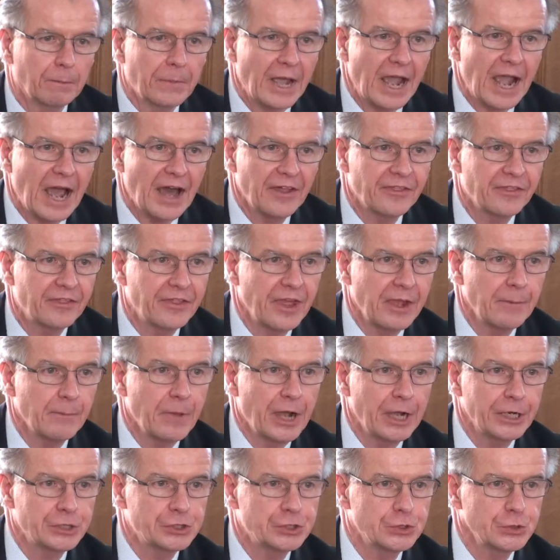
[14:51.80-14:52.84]
path they
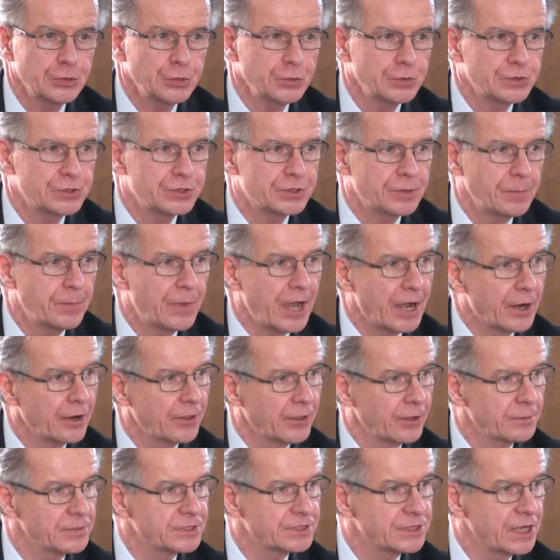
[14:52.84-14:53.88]
might choose to better
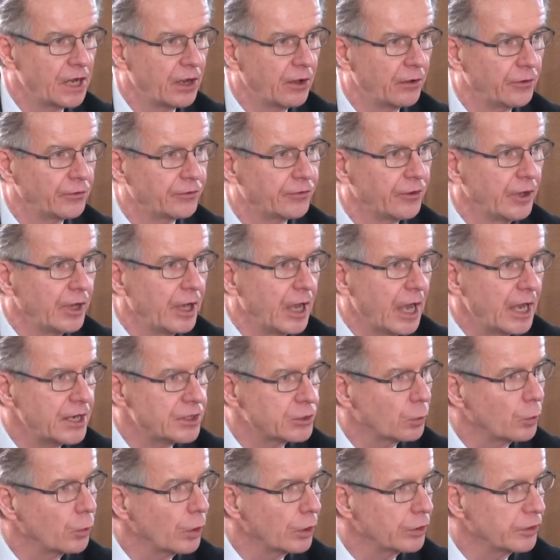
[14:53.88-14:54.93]
themselves and
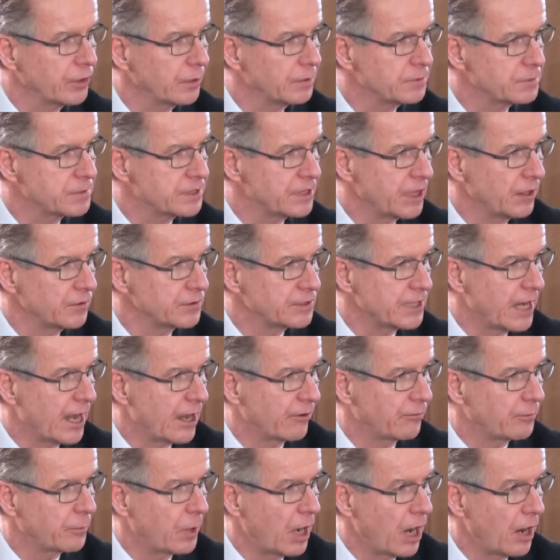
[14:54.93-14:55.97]
to work themselves
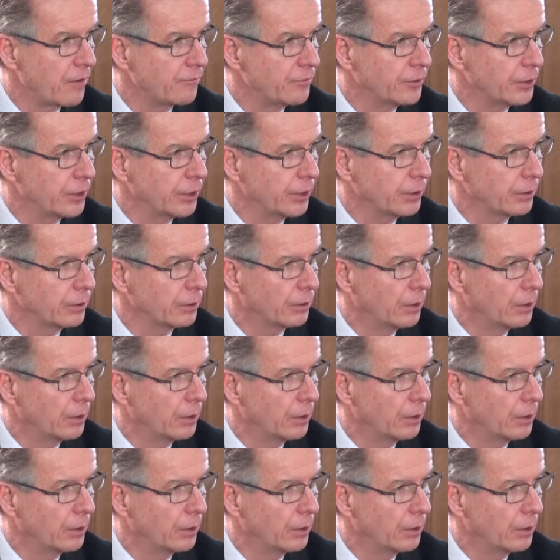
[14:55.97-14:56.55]
out of poverty.